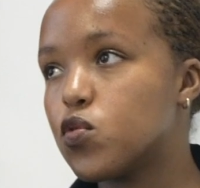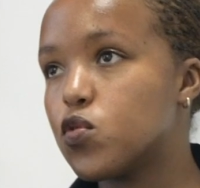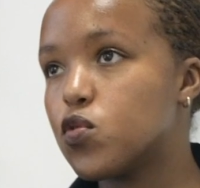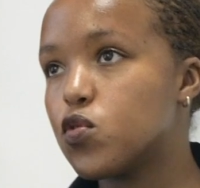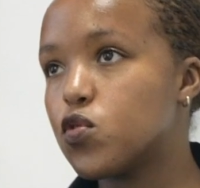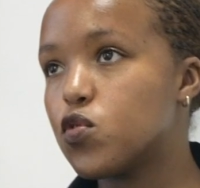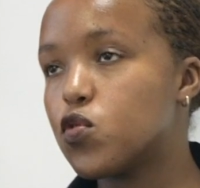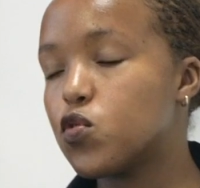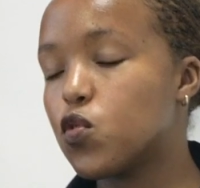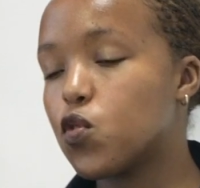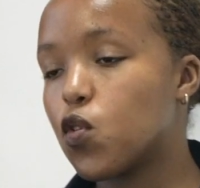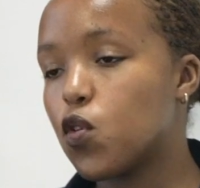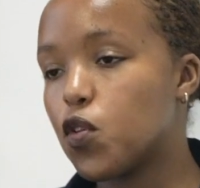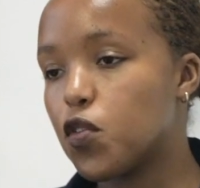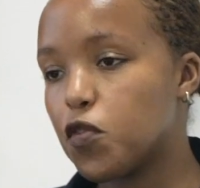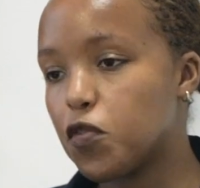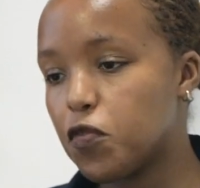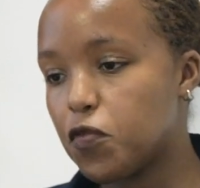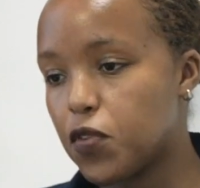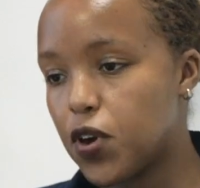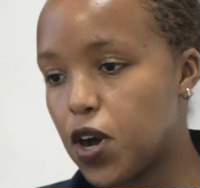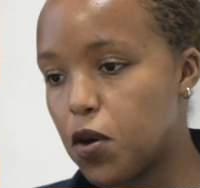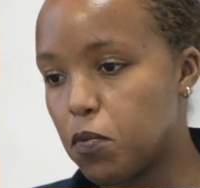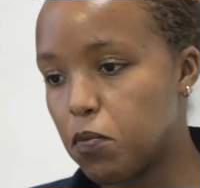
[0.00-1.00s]
to
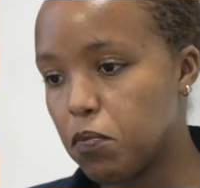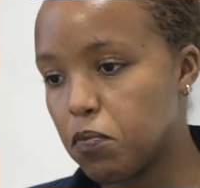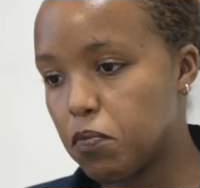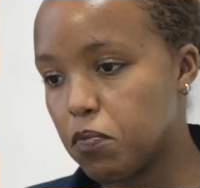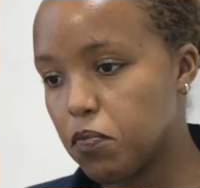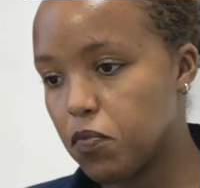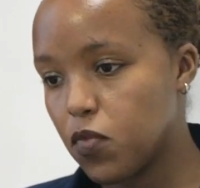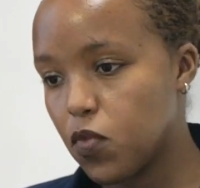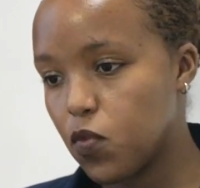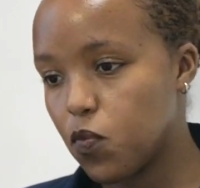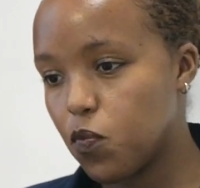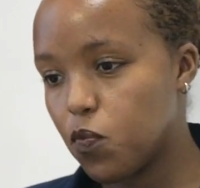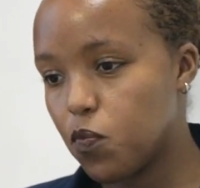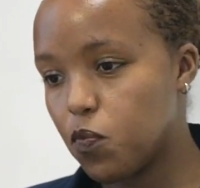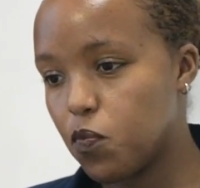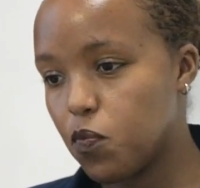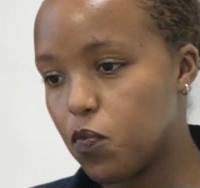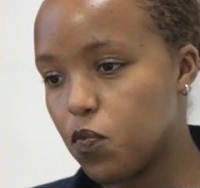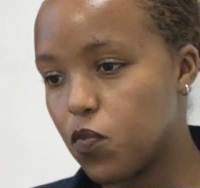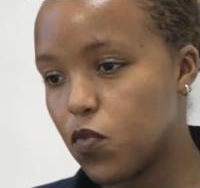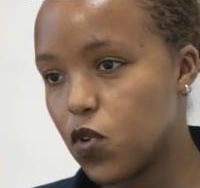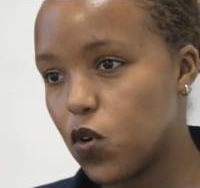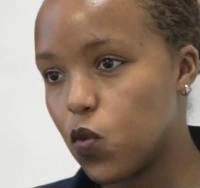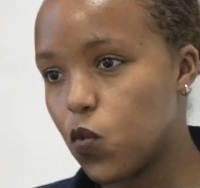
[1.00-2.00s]
confirm
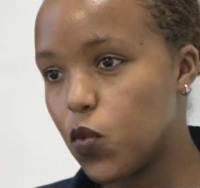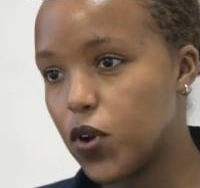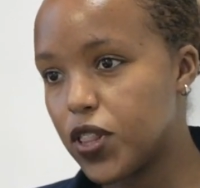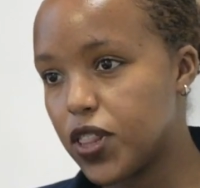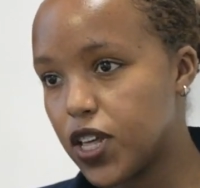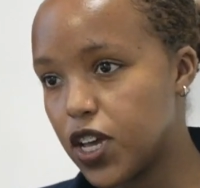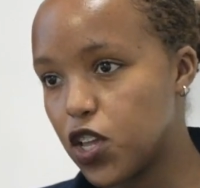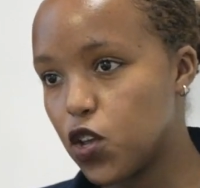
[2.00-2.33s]
whether